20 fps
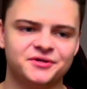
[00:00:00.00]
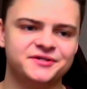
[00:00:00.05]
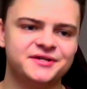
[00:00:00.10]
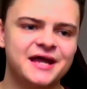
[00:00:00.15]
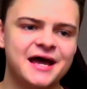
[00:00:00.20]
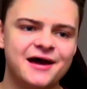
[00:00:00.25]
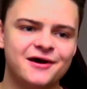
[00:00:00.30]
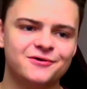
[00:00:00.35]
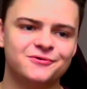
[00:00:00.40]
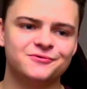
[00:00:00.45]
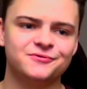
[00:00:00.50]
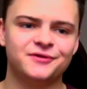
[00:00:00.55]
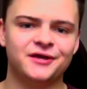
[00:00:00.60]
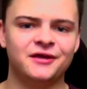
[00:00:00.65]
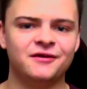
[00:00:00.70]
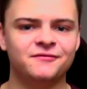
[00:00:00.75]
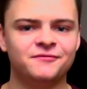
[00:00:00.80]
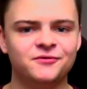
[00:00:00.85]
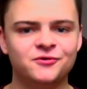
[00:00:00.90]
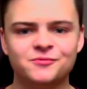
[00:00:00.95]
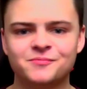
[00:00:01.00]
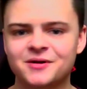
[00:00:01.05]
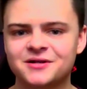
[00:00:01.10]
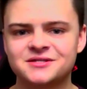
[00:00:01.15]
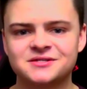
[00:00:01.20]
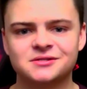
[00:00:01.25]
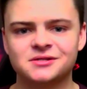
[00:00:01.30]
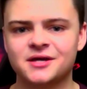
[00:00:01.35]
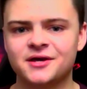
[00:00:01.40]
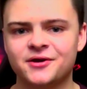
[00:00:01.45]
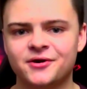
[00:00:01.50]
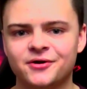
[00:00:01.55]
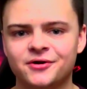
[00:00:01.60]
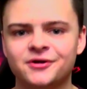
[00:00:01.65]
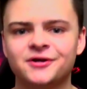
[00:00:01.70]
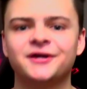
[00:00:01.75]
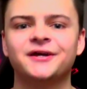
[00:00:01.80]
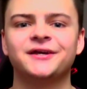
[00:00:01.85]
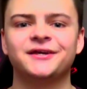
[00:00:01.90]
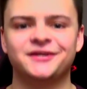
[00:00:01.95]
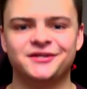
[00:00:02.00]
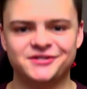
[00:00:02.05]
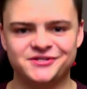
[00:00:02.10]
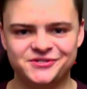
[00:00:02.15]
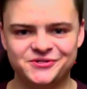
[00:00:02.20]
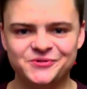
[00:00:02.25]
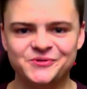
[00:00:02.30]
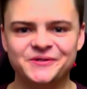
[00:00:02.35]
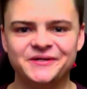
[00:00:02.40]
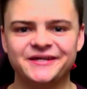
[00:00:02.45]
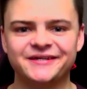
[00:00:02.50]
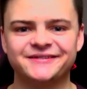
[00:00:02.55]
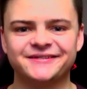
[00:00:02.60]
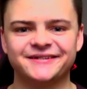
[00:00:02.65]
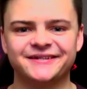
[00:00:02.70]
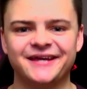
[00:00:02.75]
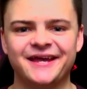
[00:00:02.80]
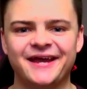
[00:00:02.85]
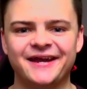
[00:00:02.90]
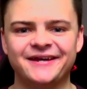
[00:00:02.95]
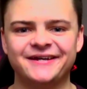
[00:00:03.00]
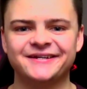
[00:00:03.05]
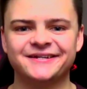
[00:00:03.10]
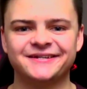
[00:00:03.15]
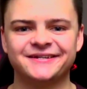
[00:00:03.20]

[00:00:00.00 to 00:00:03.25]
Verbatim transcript: But now, a few months later, he's doing it again.